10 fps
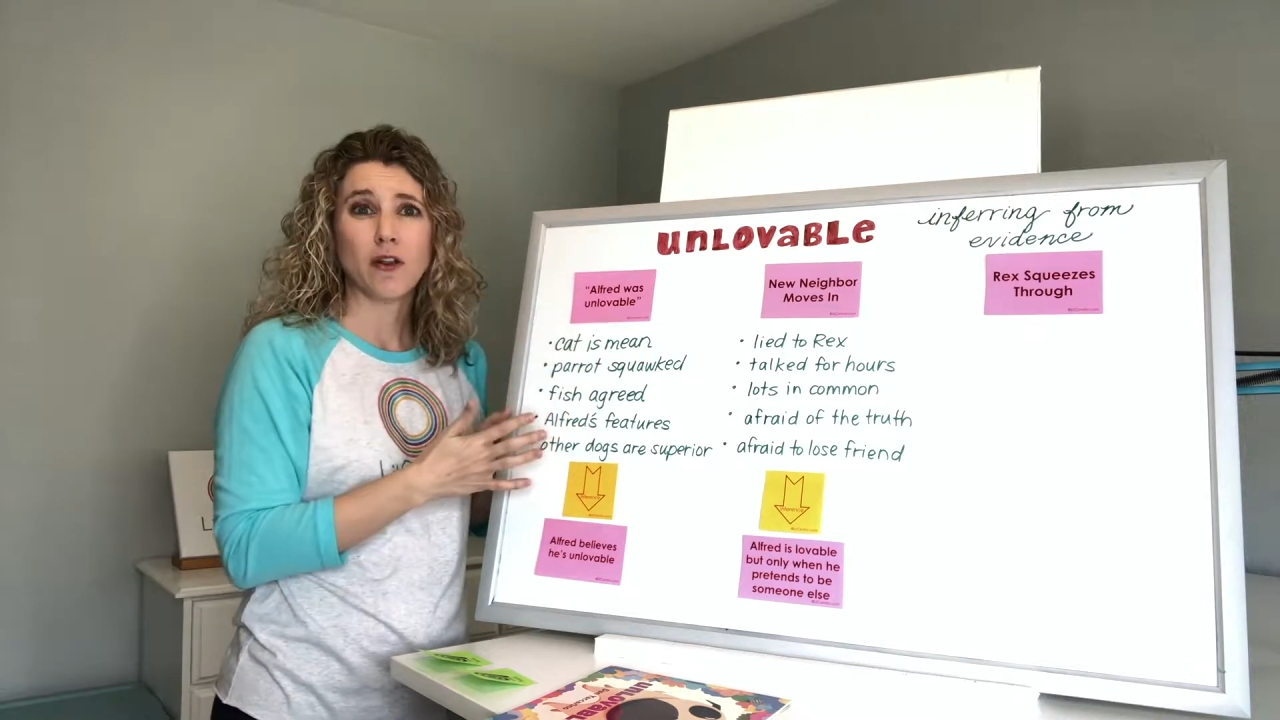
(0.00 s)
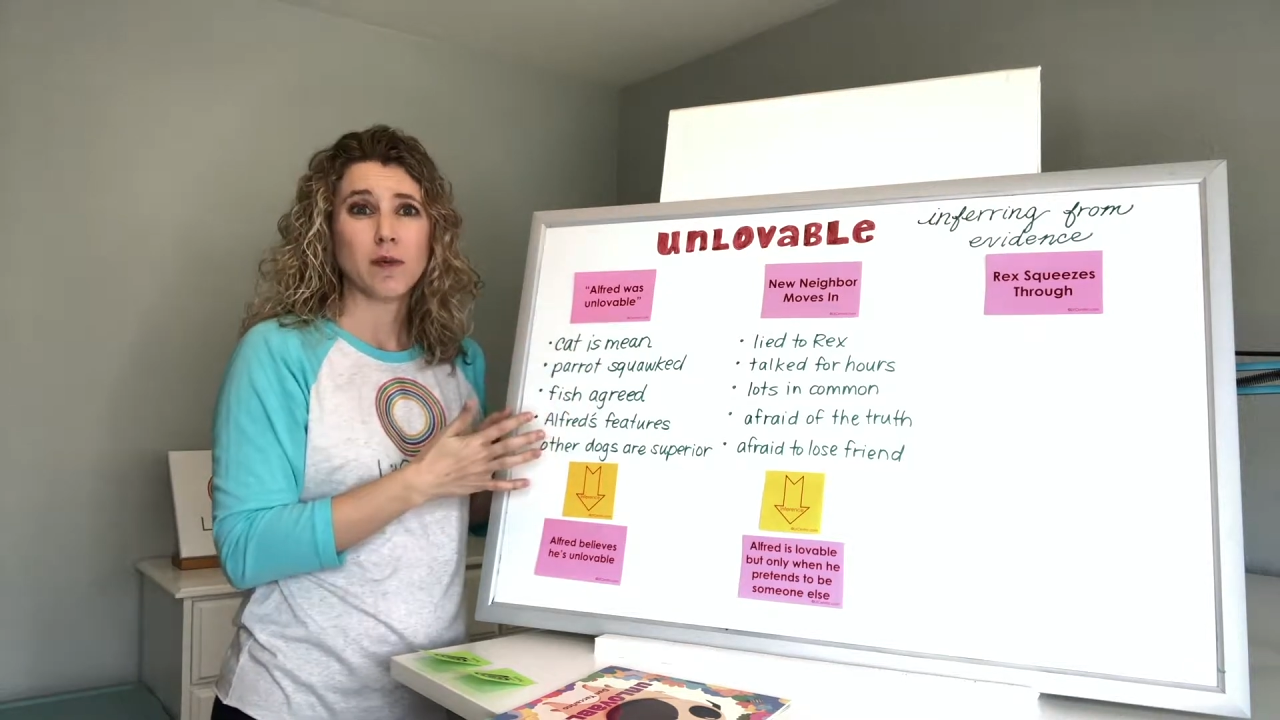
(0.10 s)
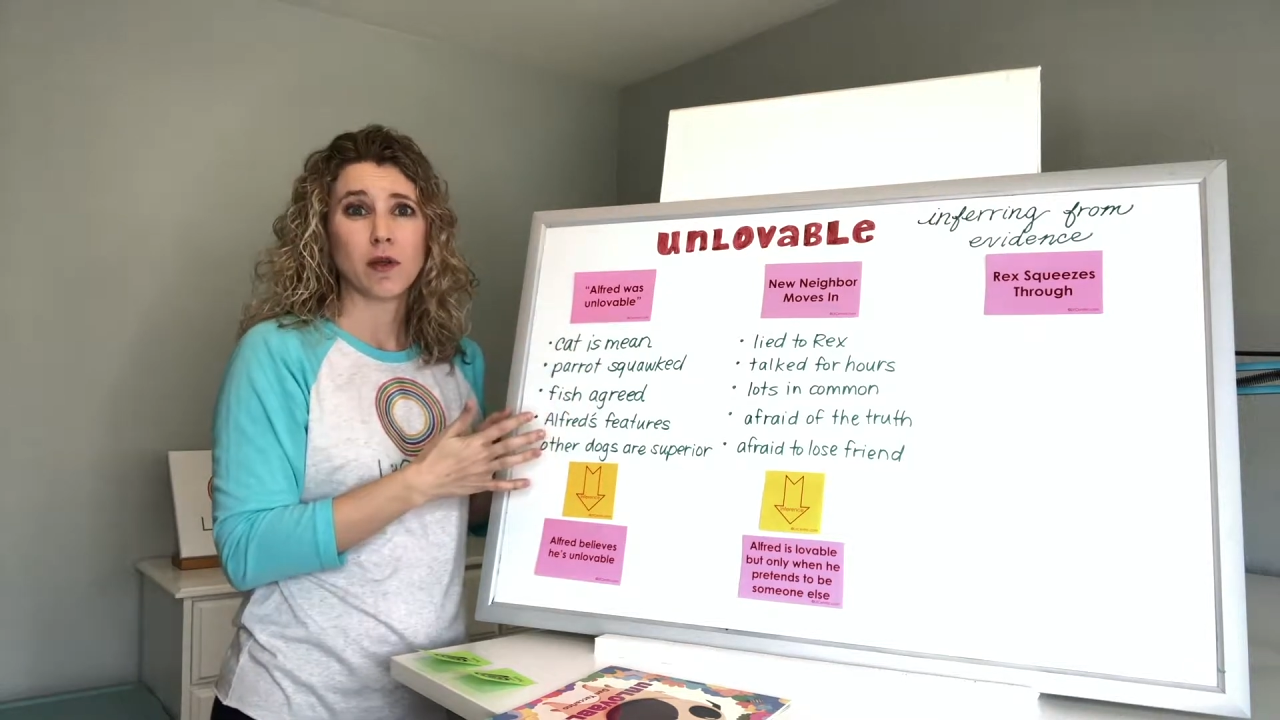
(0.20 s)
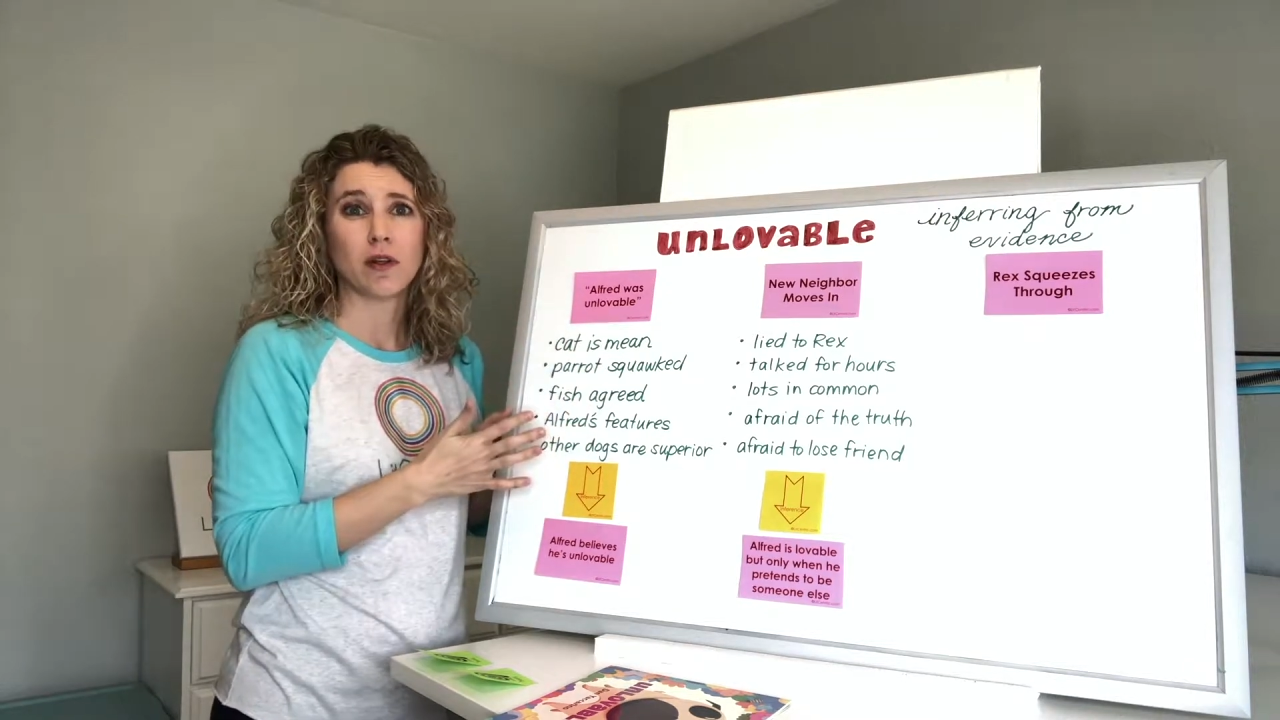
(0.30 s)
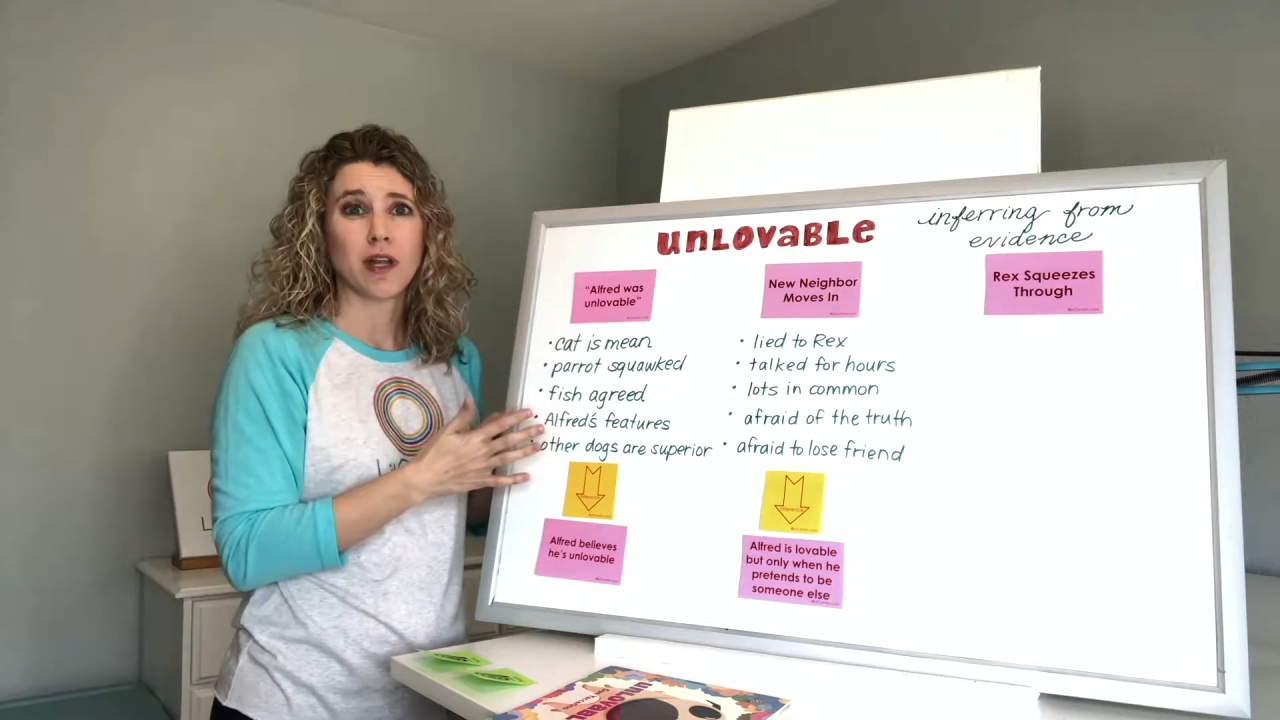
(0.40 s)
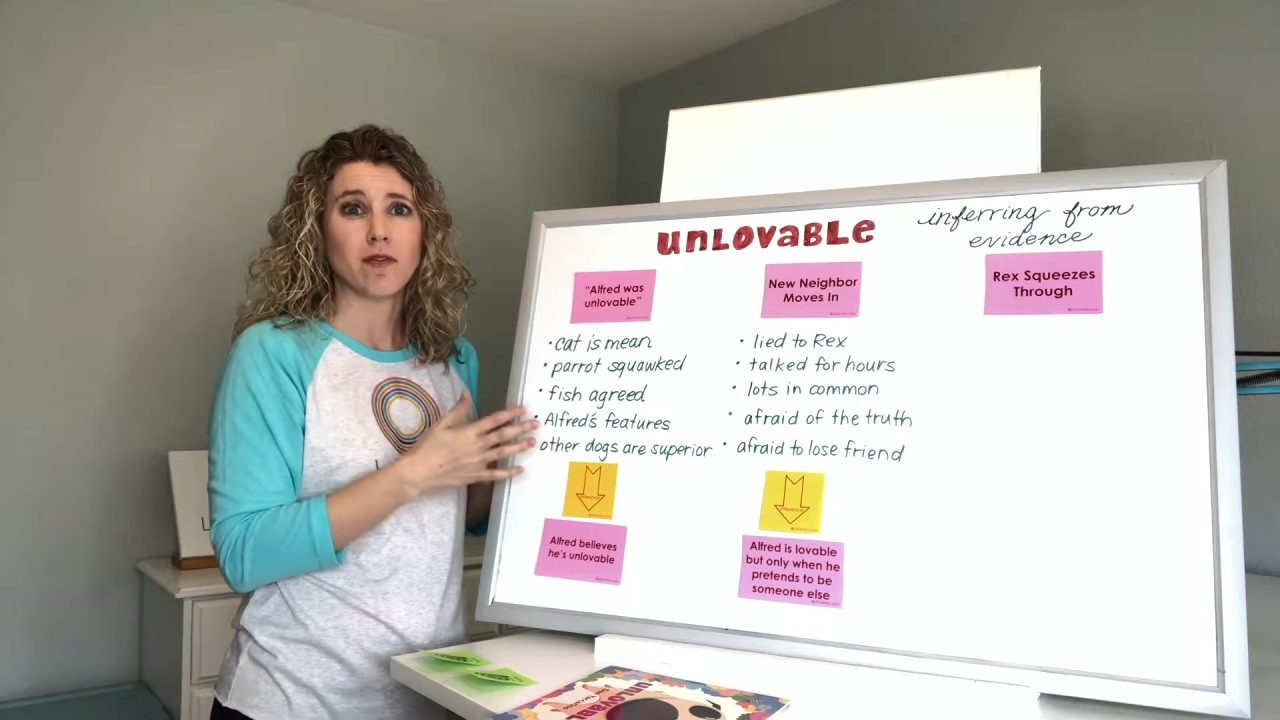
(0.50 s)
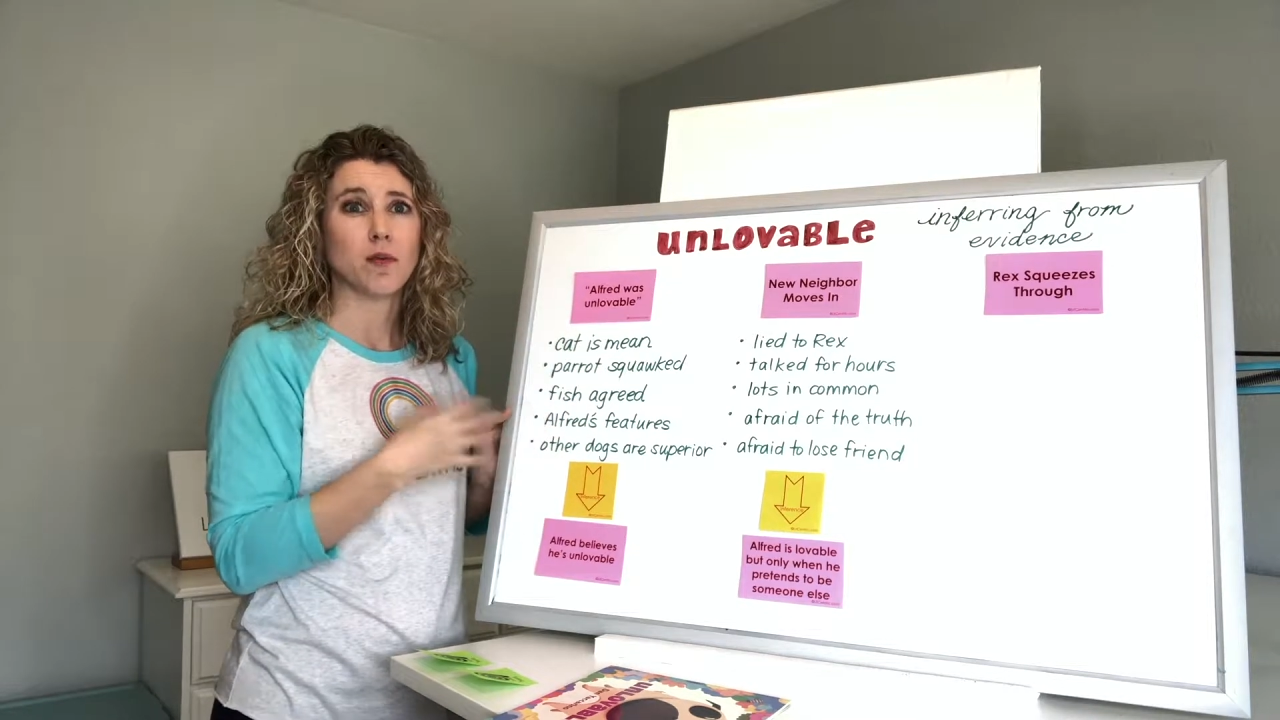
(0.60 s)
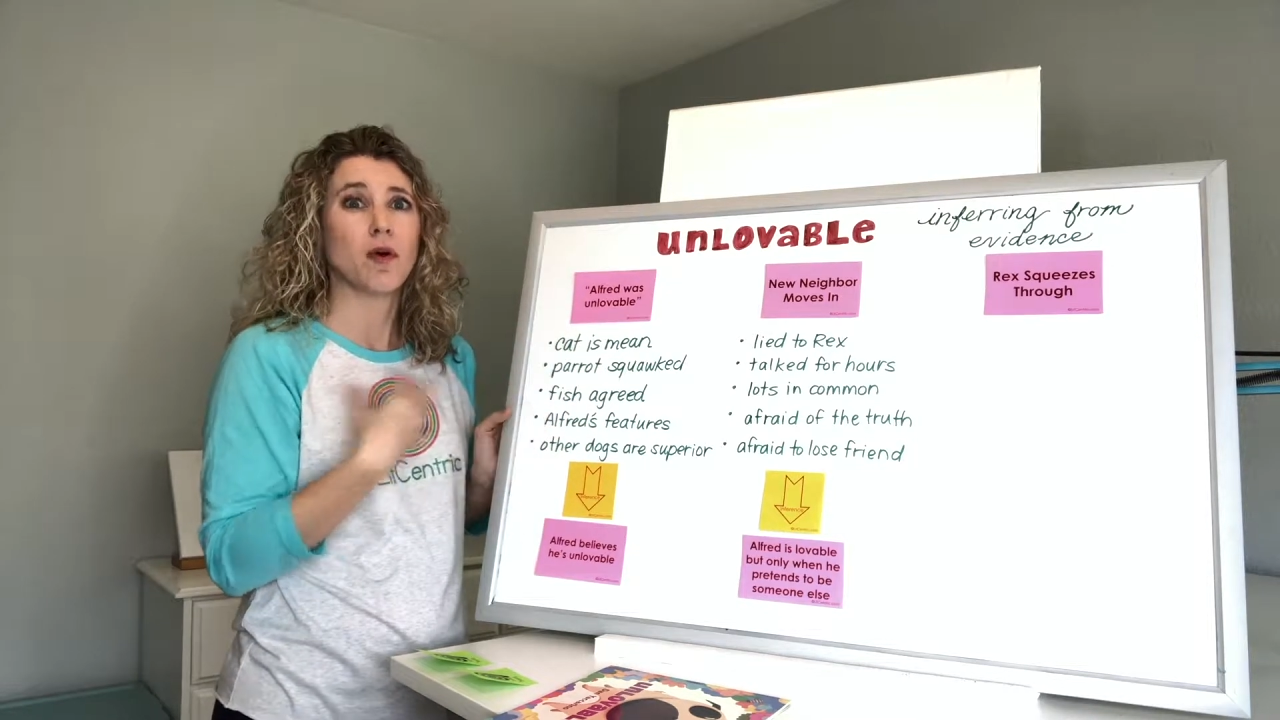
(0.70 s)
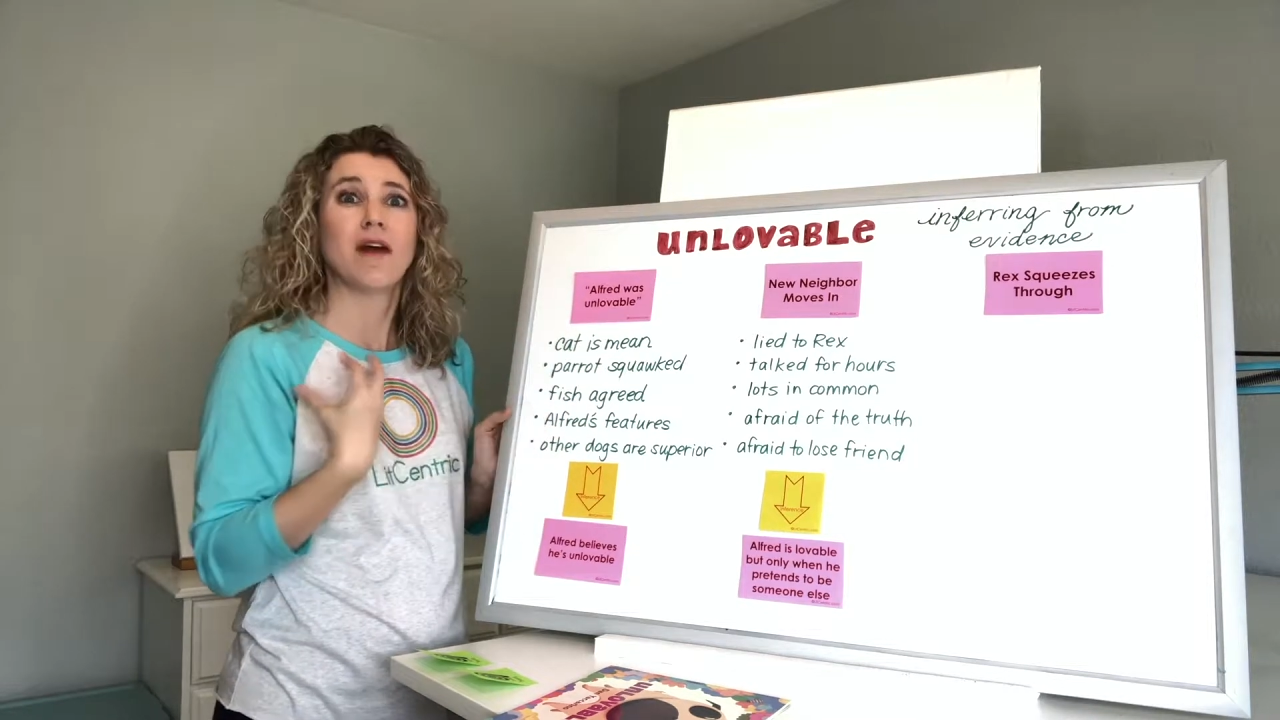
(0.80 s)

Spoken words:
them they're unlovable